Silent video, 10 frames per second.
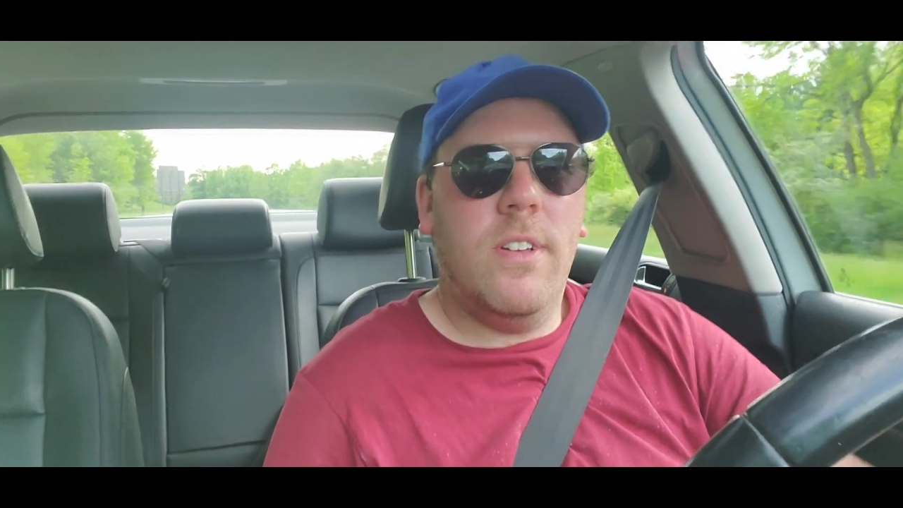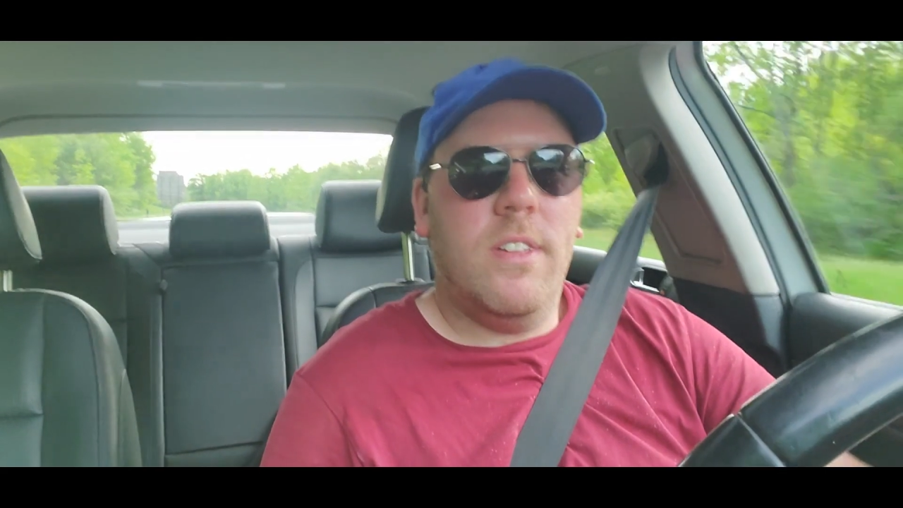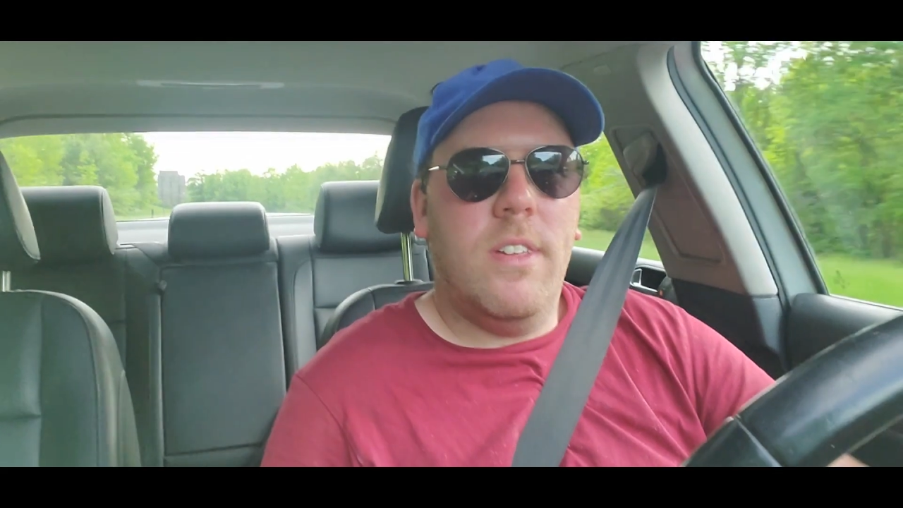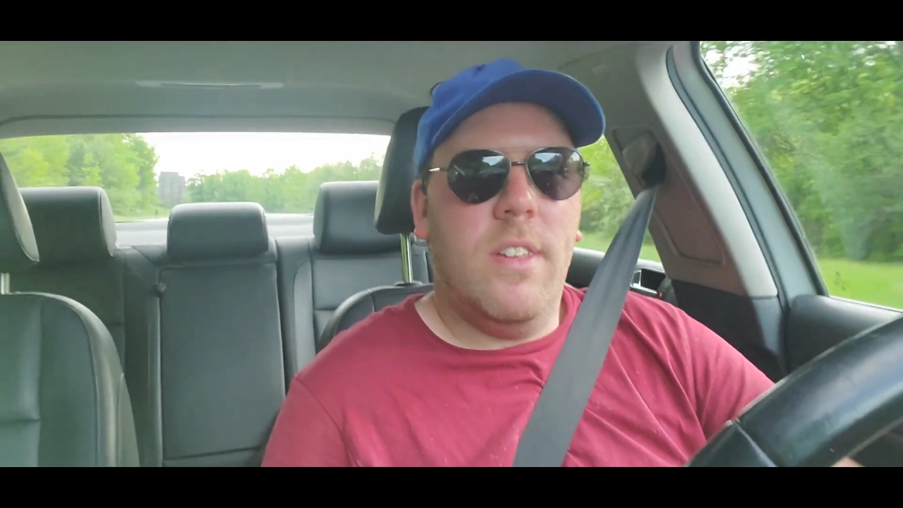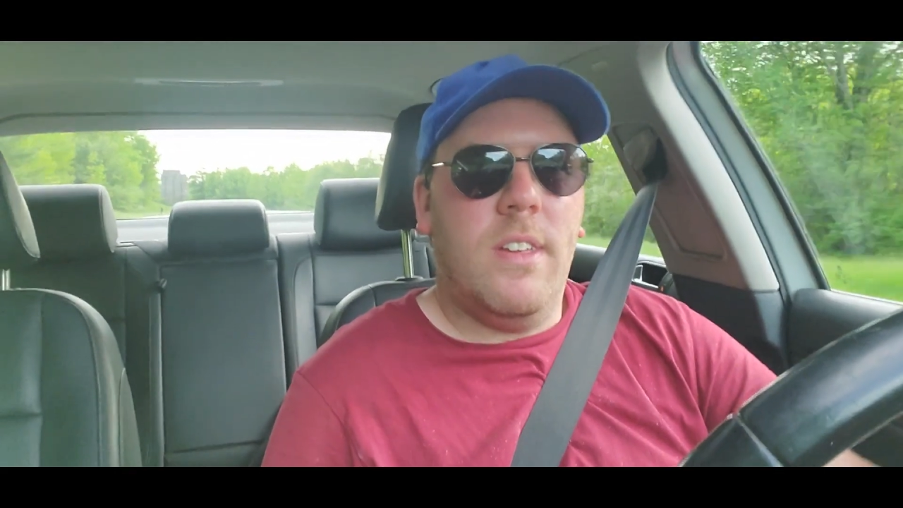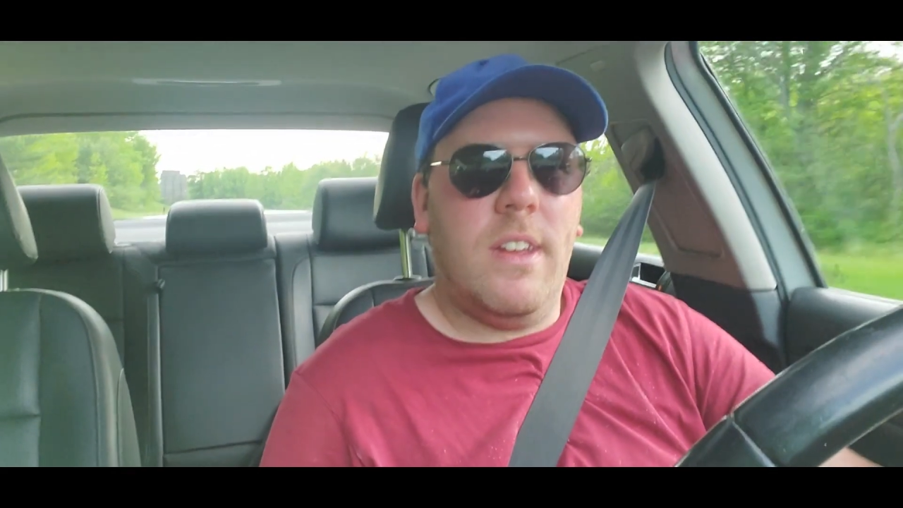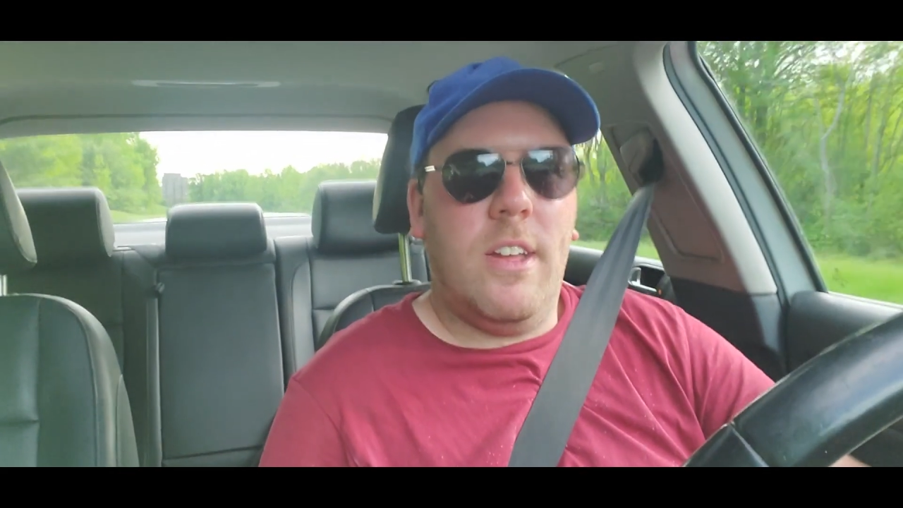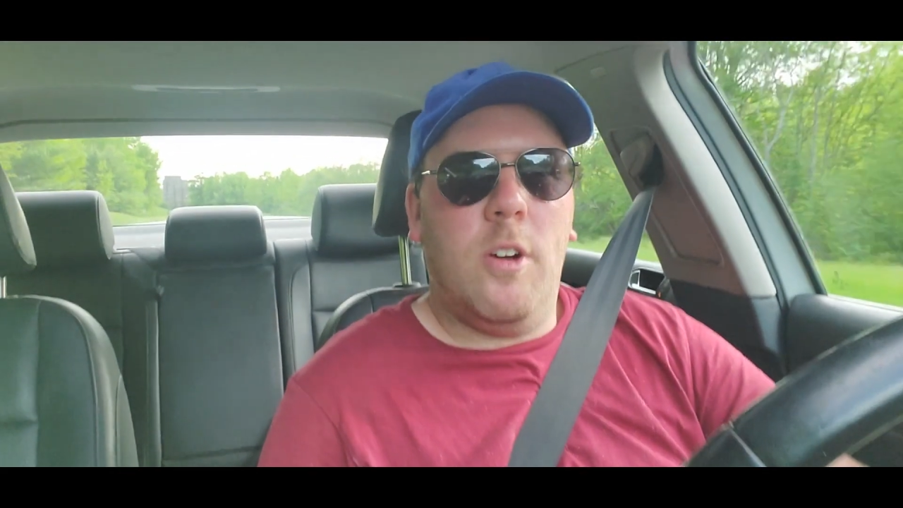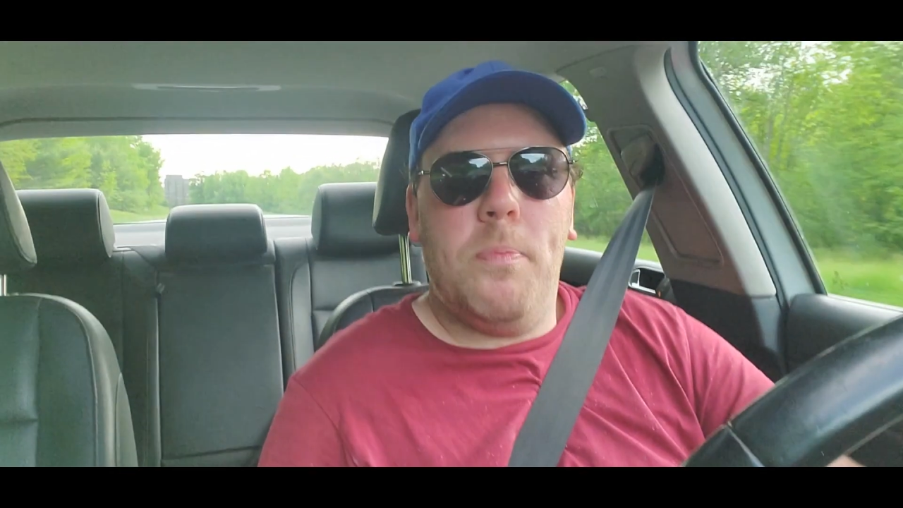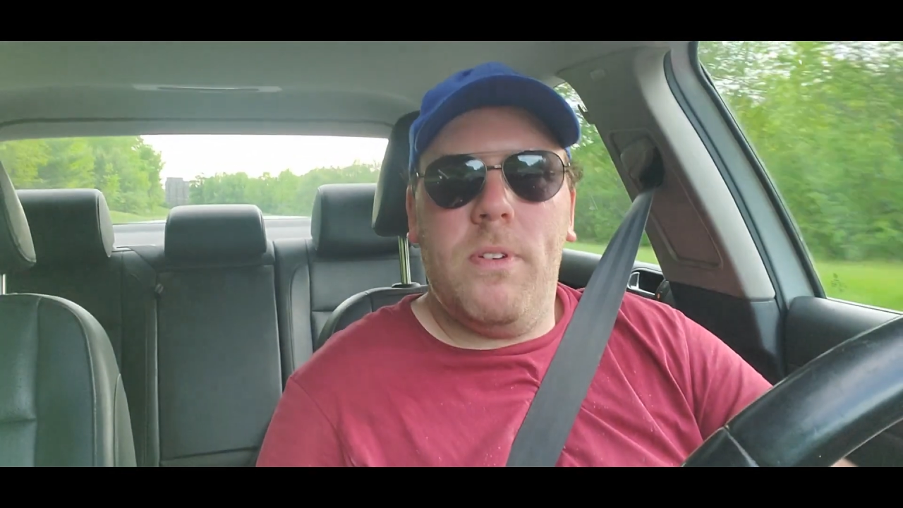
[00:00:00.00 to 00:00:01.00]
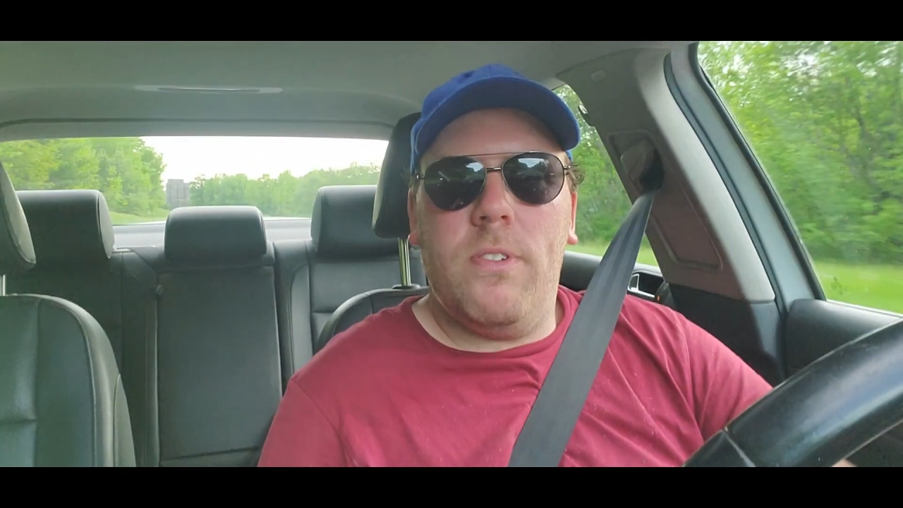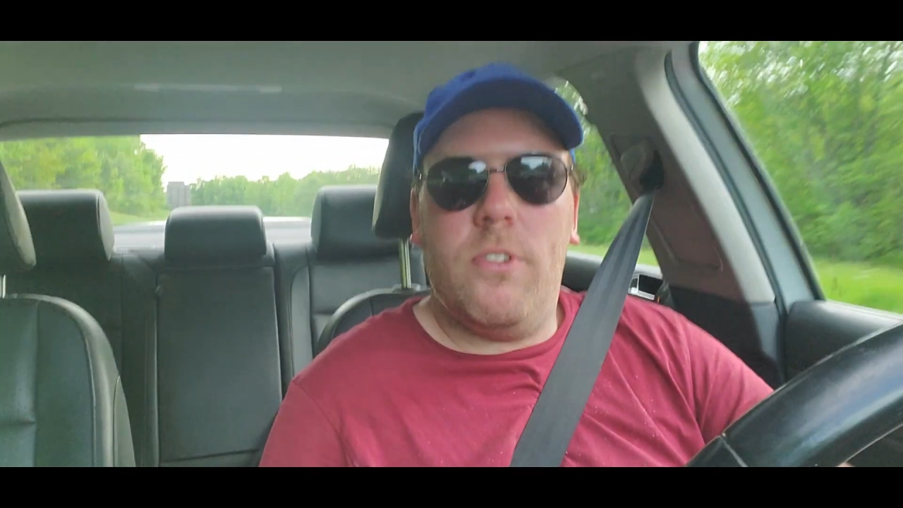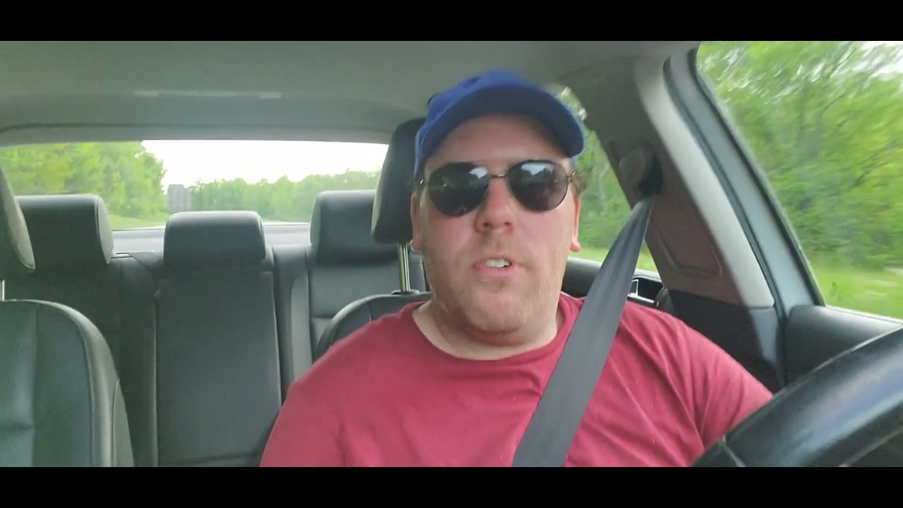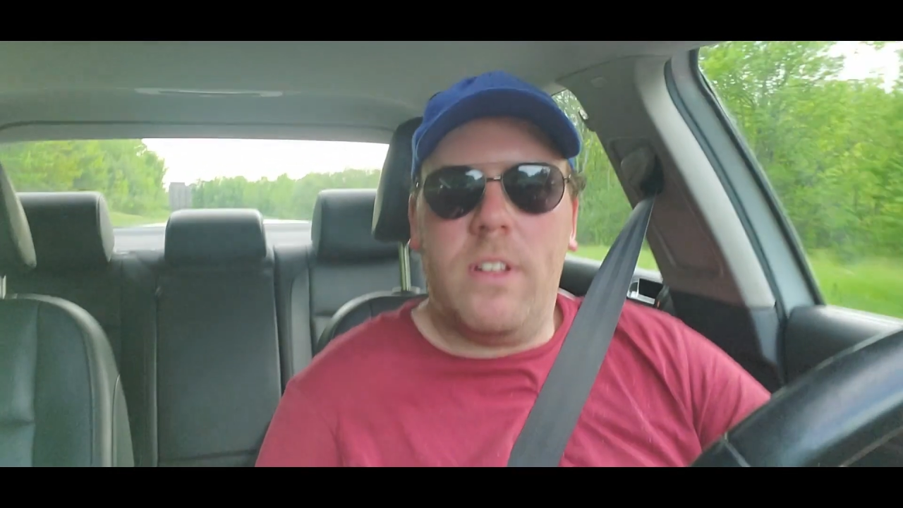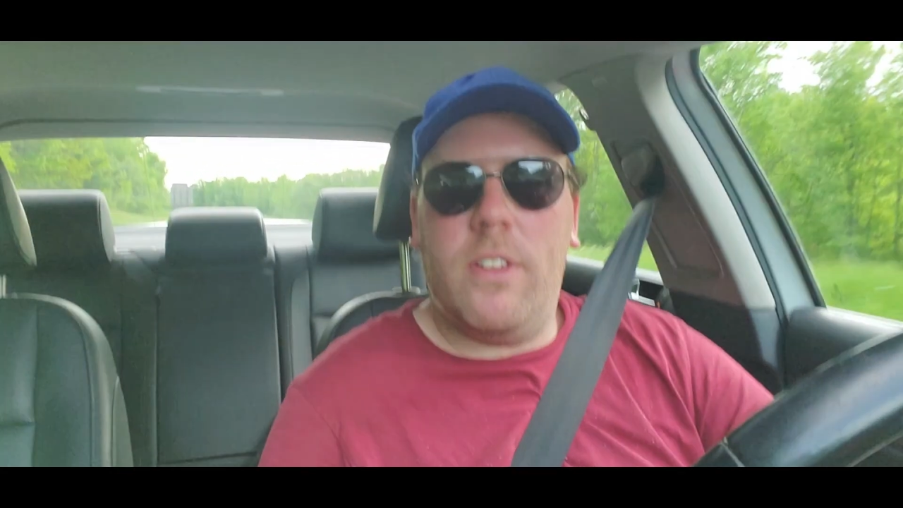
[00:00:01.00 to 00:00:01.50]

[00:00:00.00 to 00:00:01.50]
and I hope you enjoyed